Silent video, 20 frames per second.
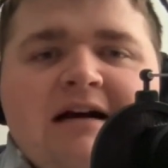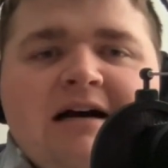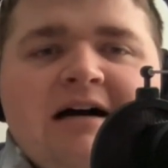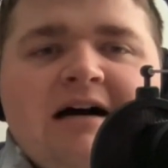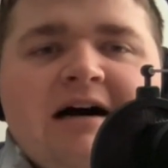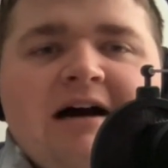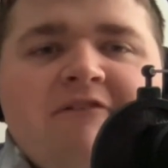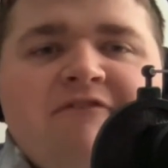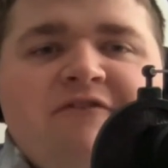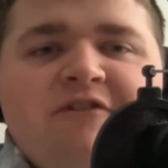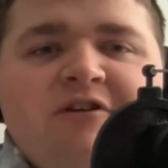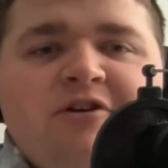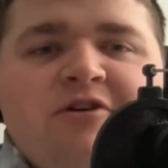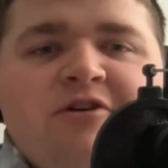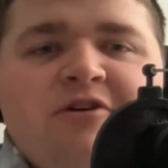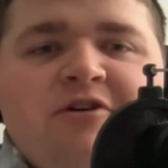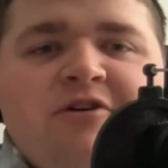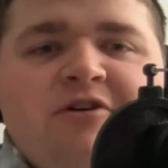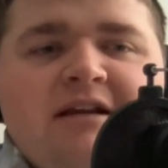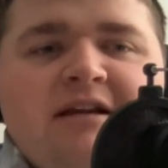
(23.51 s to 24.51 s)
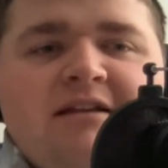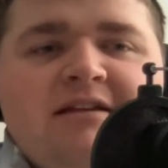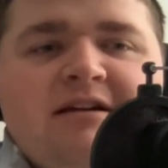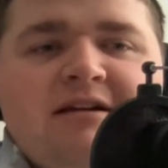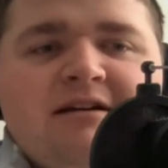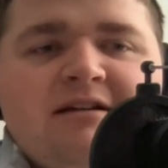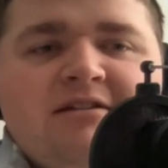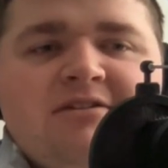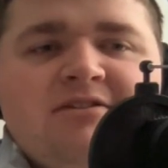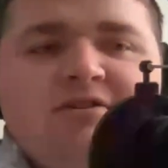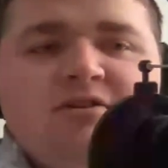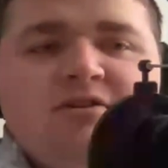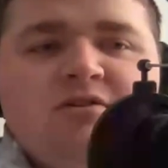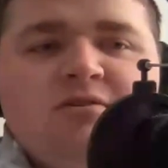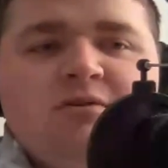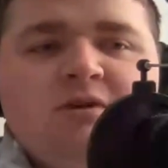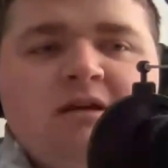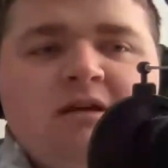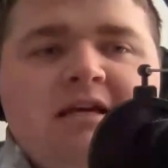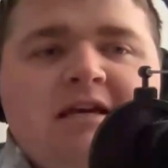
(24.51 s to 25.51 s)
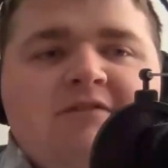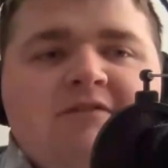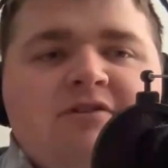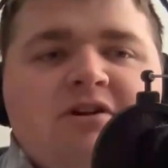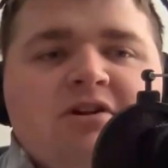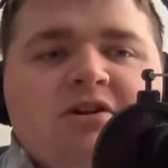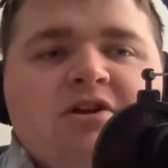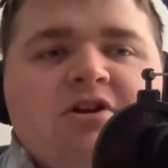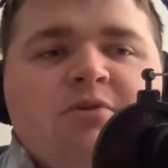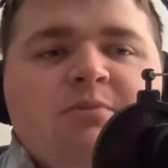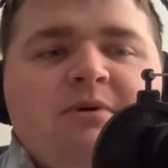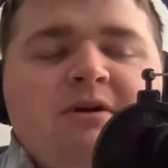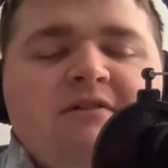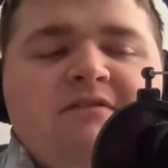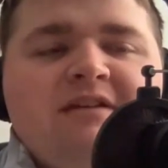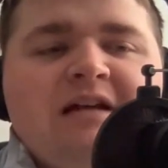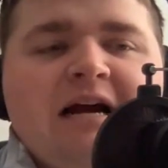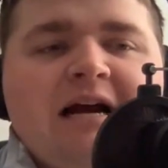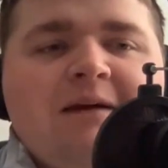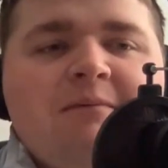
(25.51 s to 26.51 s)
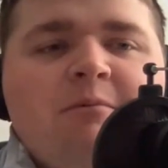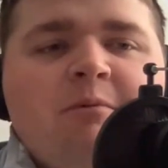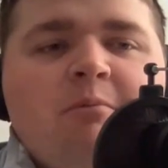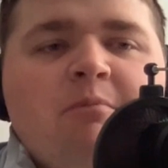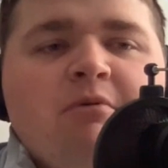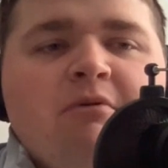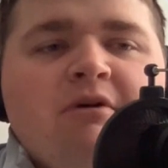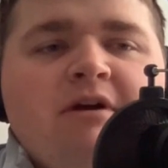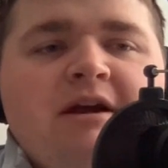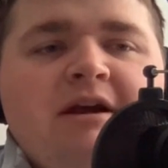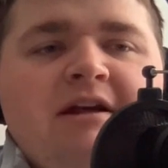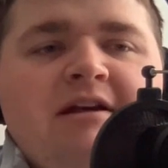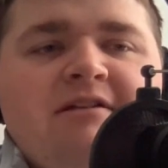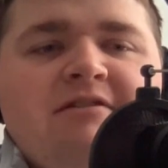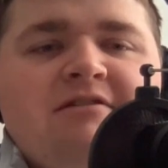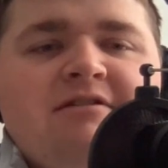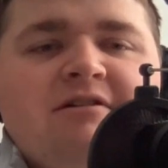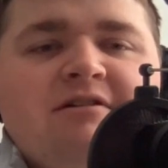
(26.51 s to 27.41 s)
I figured needed to give it a little bit of time to breathe,